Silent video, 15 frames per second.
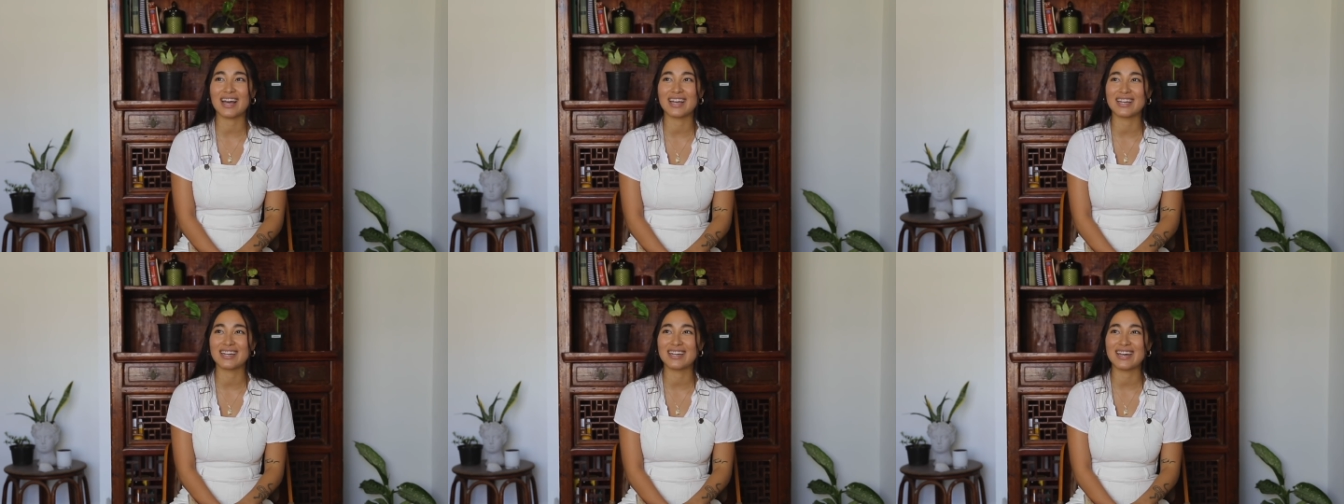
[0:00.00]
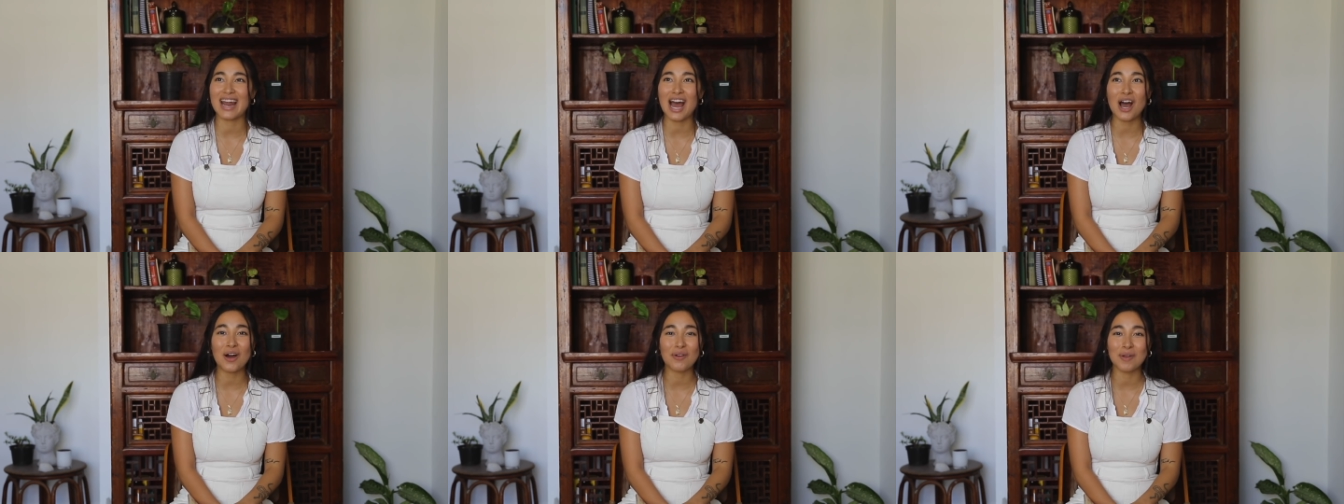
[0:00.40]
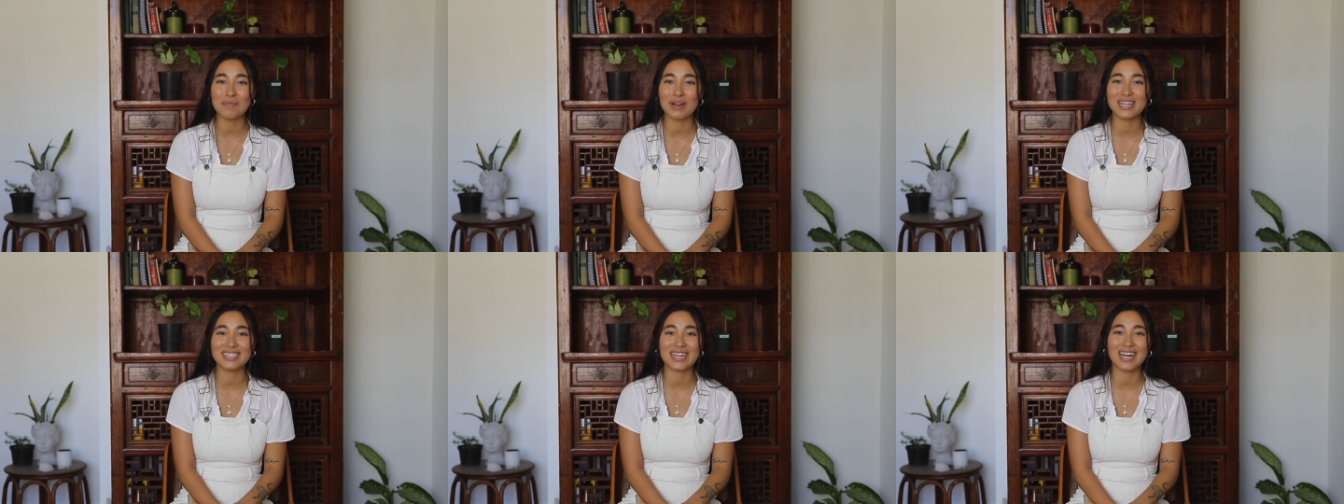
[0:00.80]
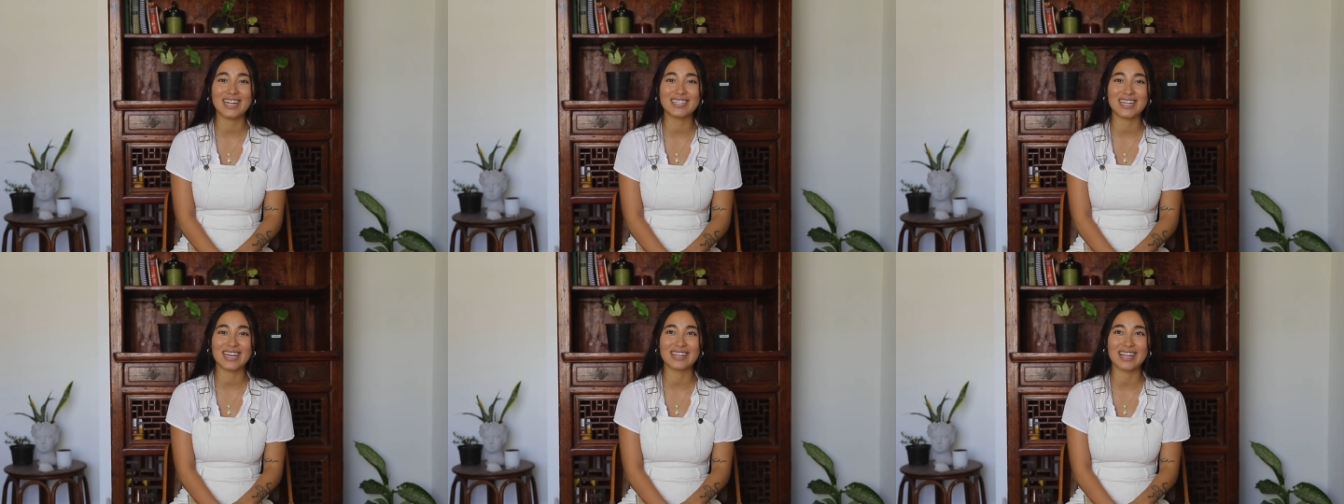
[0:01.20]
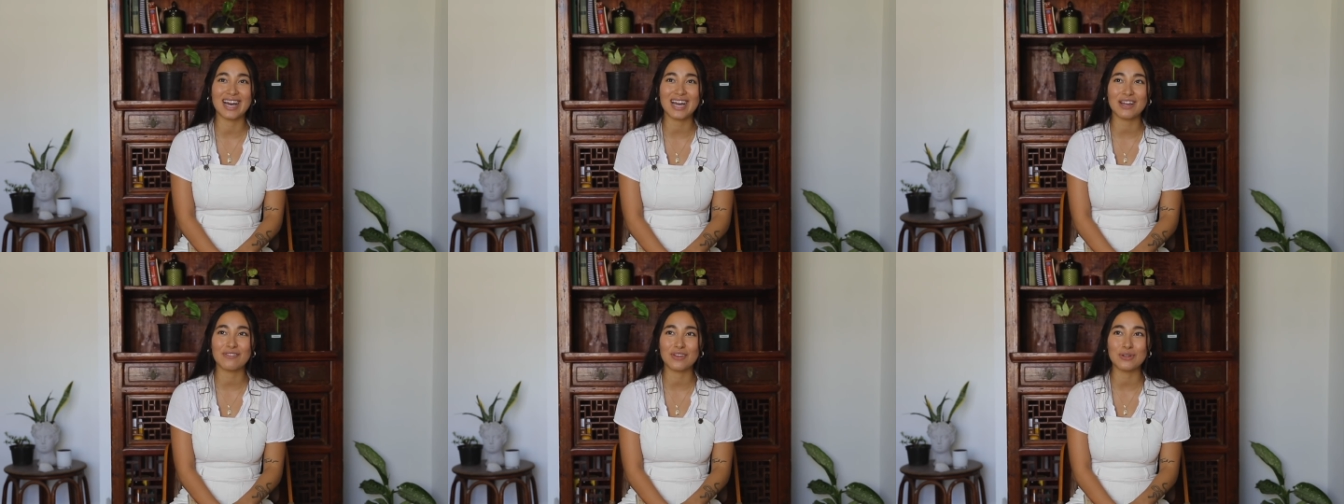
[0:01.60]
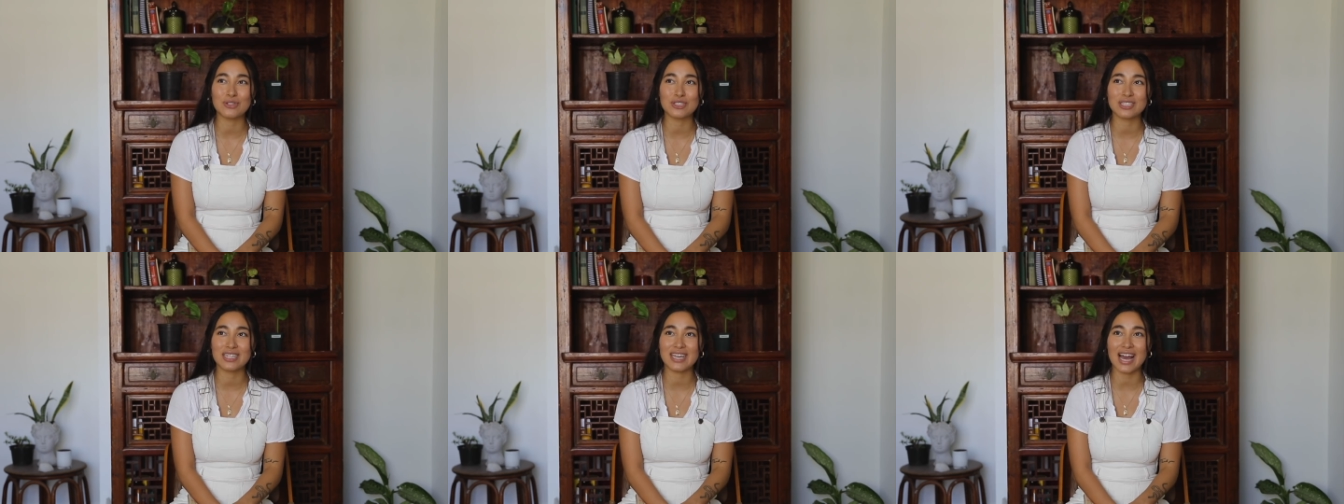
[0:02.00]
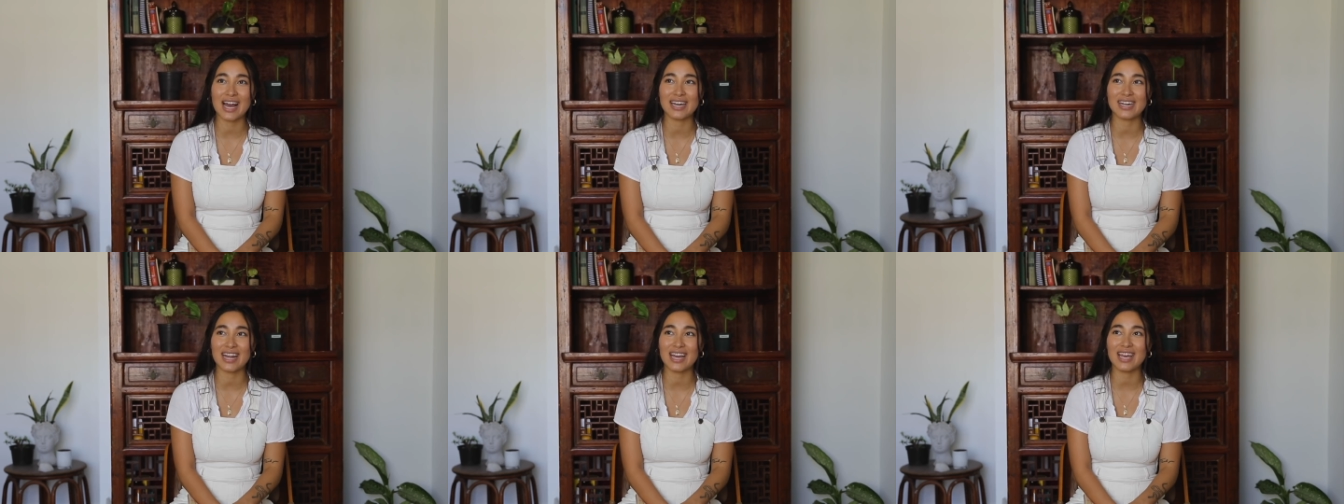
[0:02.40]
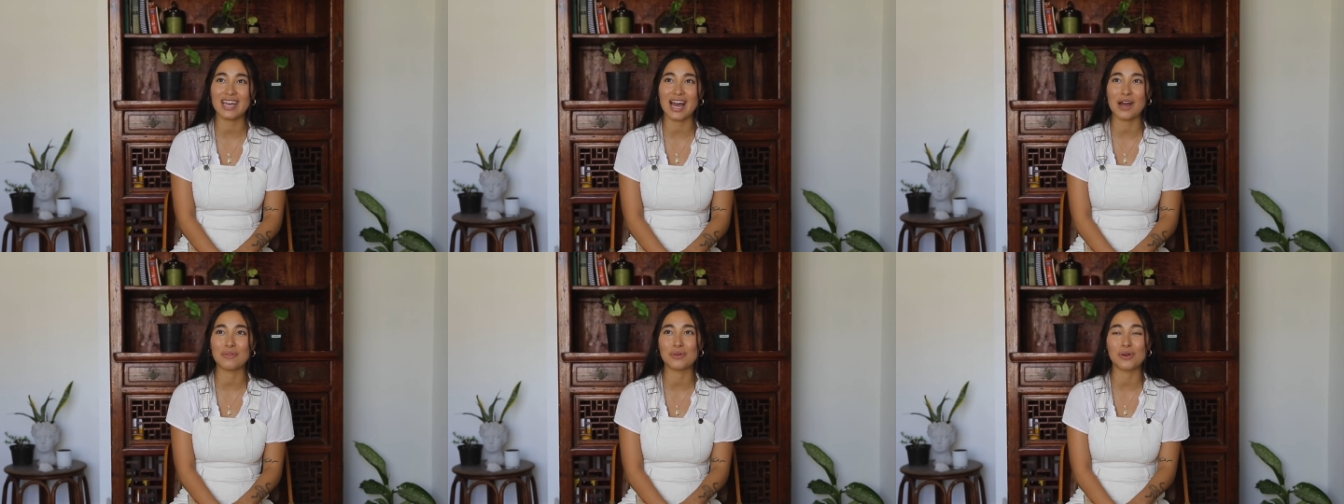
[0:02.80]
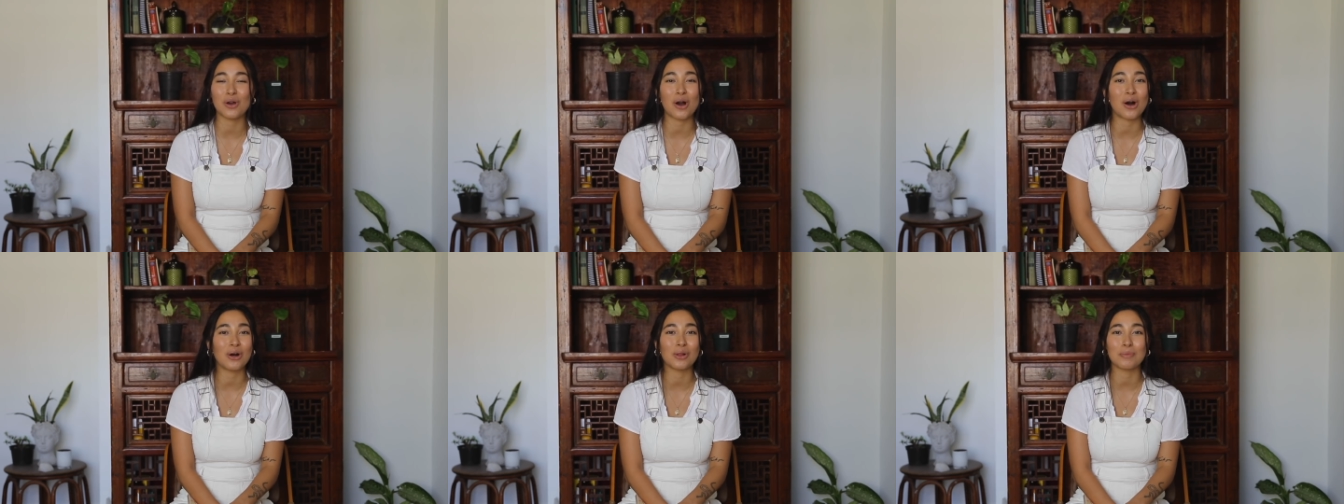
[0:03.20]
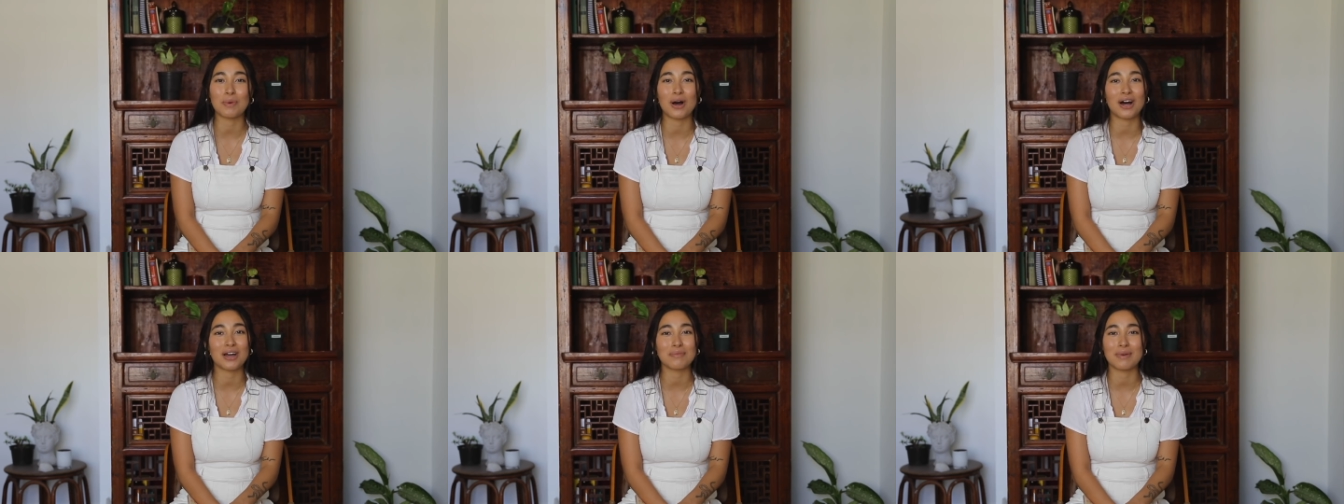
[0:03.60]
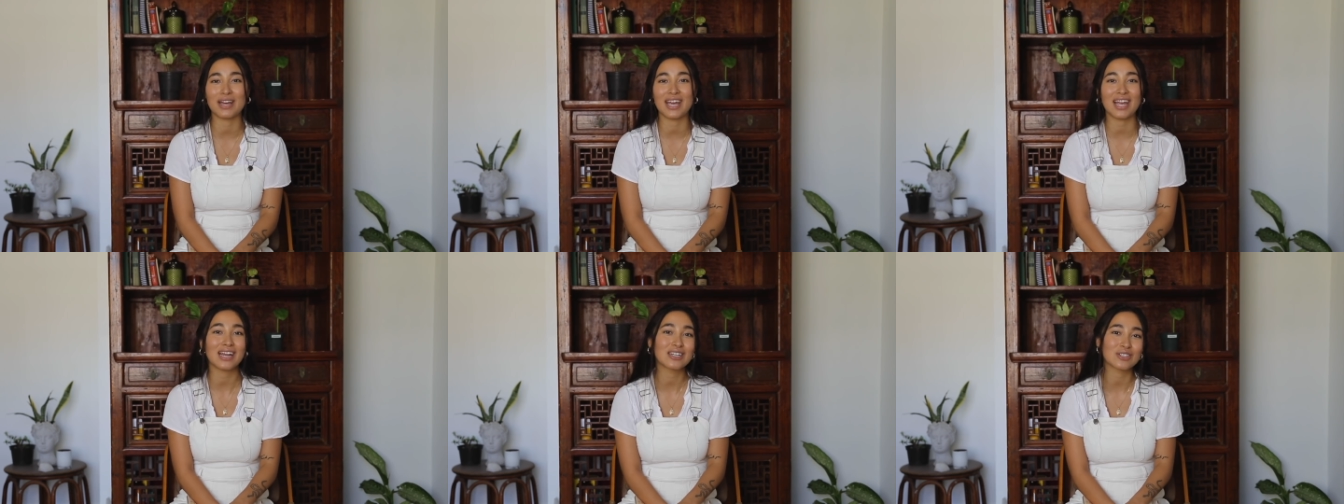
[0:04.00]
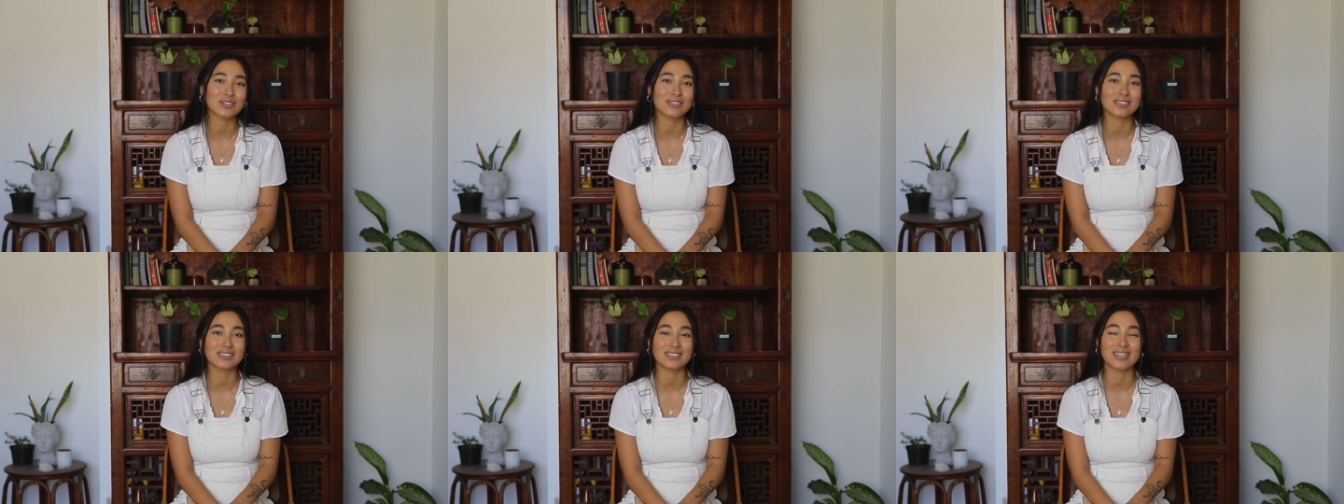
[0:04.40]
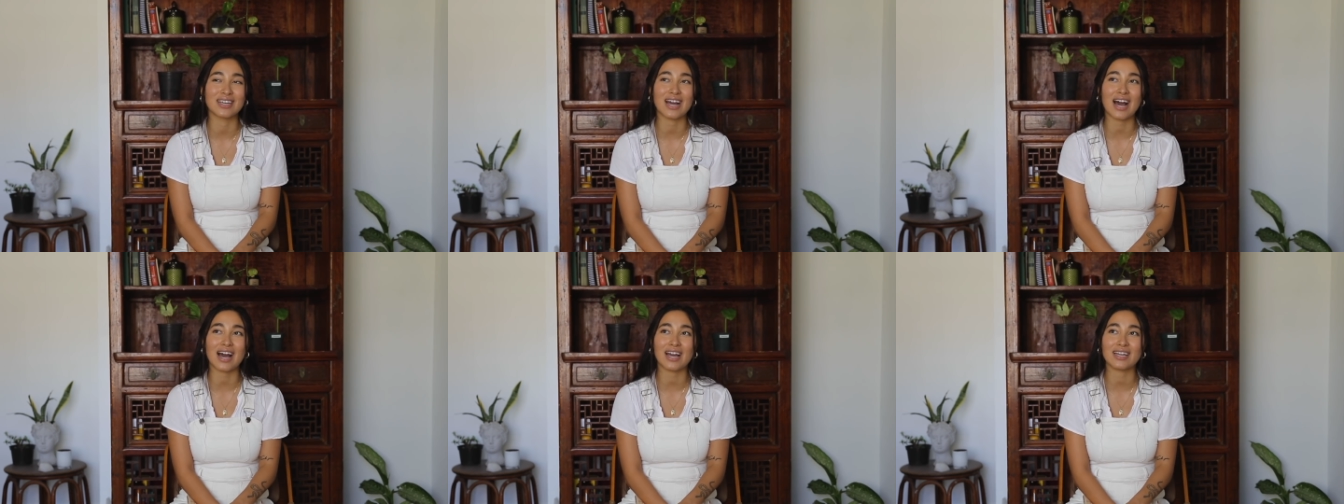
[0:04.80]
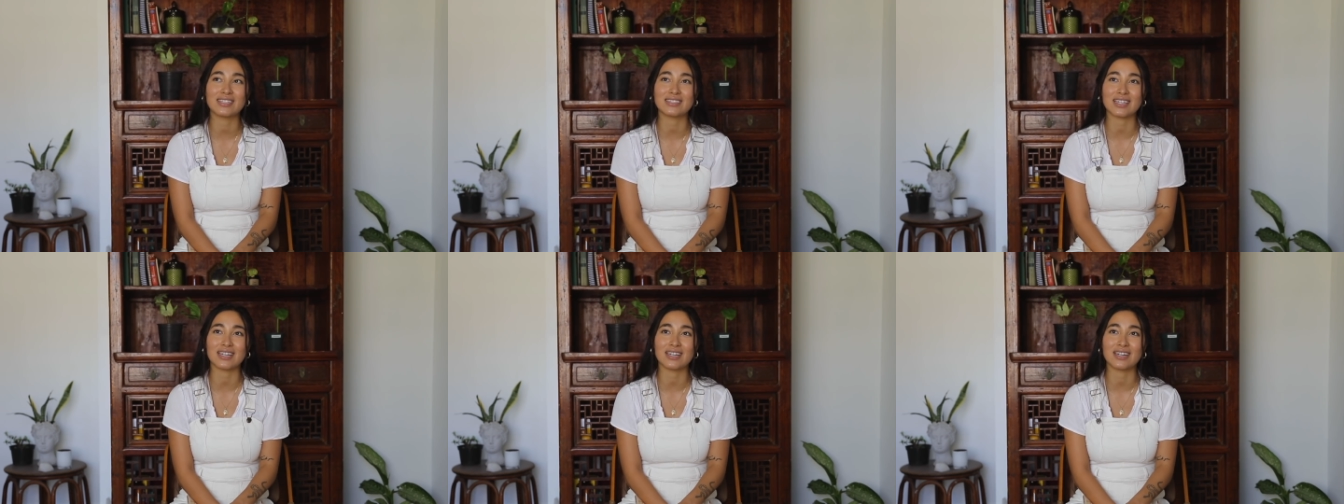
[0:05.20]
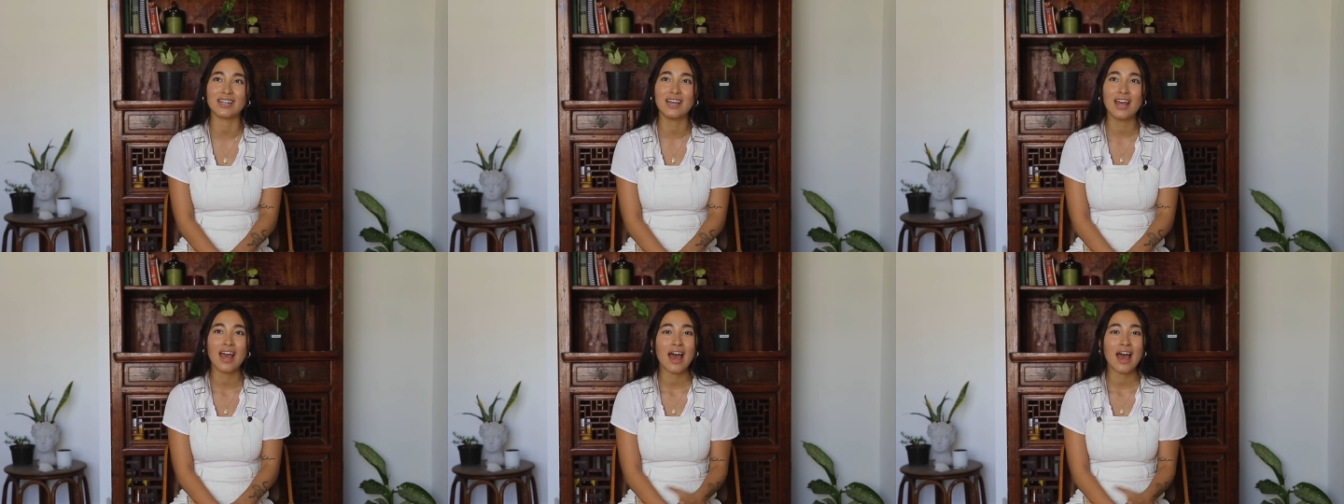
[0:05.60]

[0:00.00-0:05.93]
And now in my day-to-day life, usually at night, I will call upon my angels and guides and